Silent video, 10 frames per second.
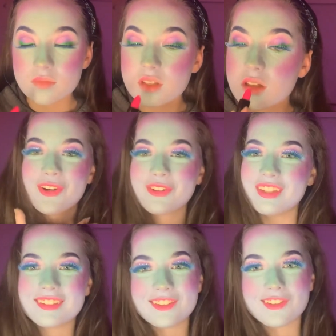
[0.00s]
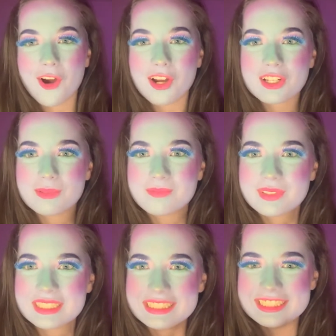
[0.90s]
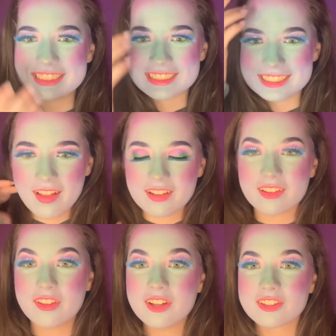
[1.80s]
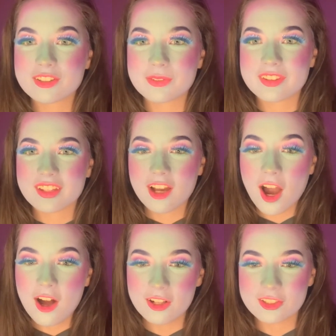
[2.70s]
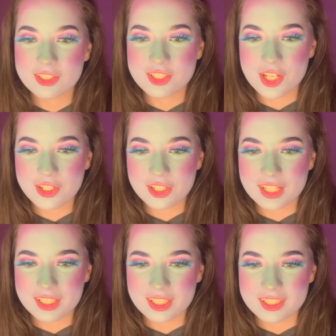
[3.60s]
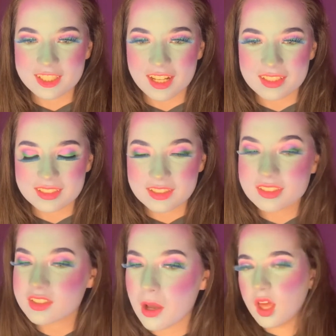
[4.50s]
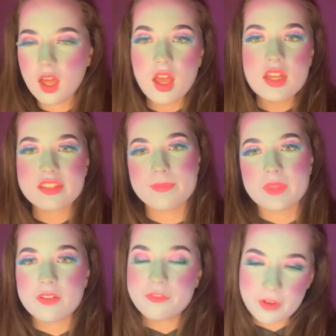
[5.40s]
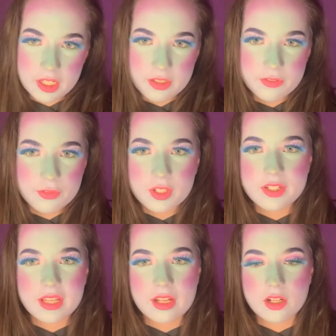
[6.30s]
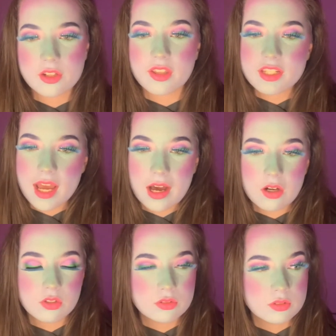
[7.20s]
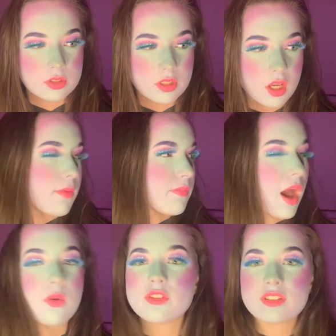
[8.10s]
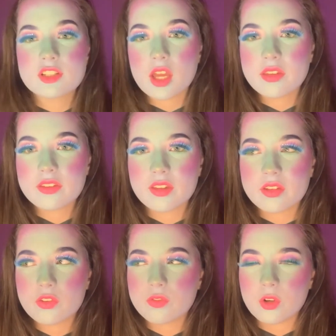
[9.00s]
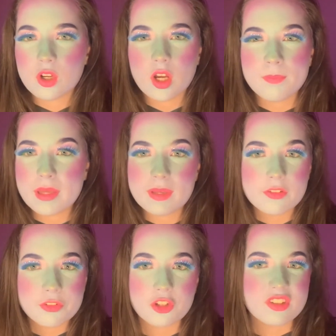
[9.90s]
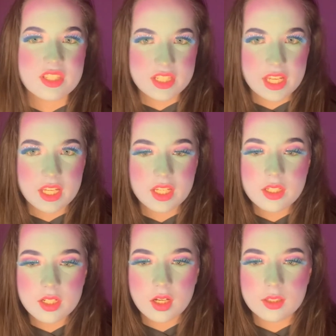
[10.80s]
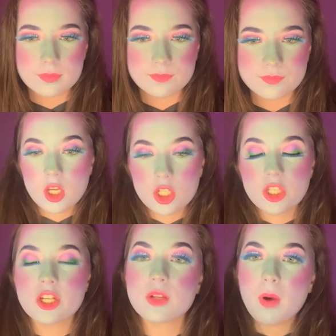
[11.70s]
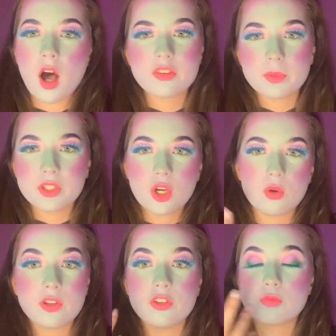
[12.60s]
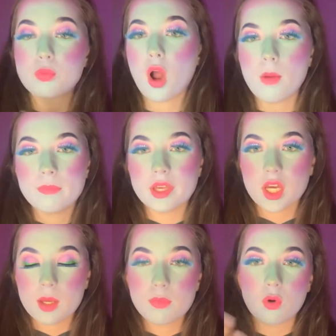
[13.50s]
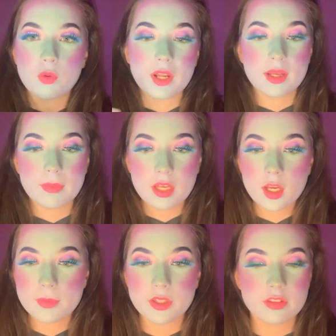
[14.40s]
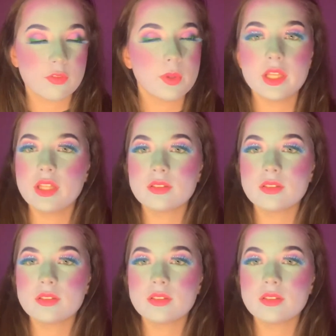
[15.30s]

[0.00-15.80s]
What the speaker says: Oh, this is our completed look with the color generator challenge. Something fun for a night out on the town. I would suggest this for maybe a first date. It could possibly go as prom makeup or wedding makeup. It's really